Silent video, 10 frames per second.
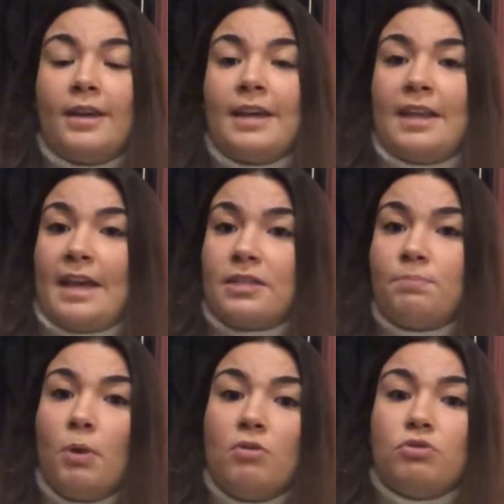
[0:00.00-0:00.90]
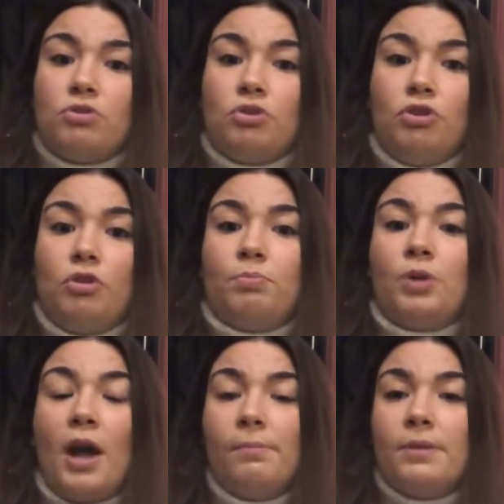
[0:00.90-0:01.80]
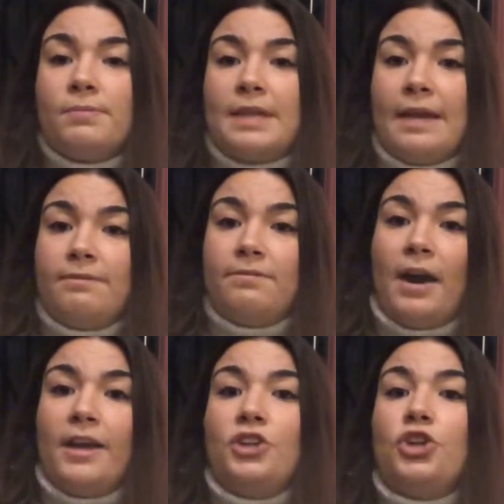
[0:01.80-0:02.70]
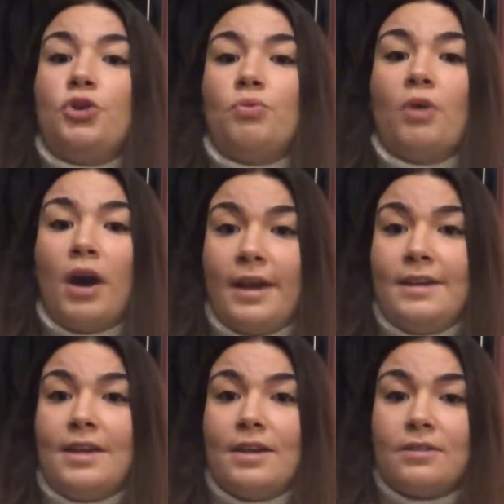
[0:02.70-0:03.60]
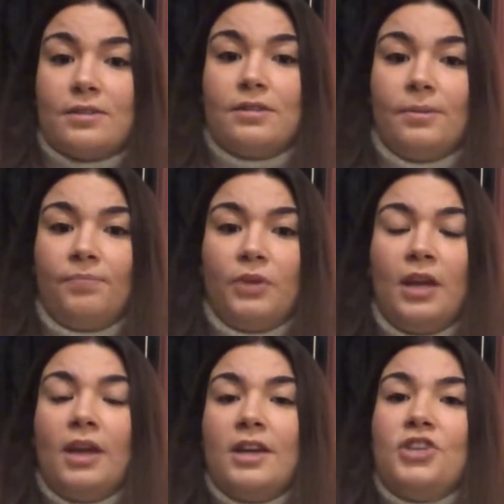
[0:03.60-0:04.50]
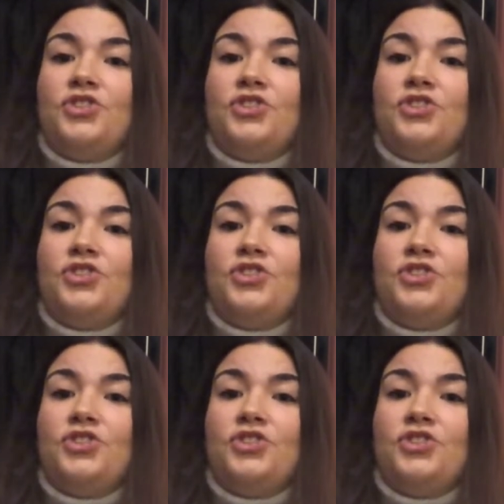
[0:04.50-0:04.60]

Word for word: get exposed to new problems, and find new ideas. In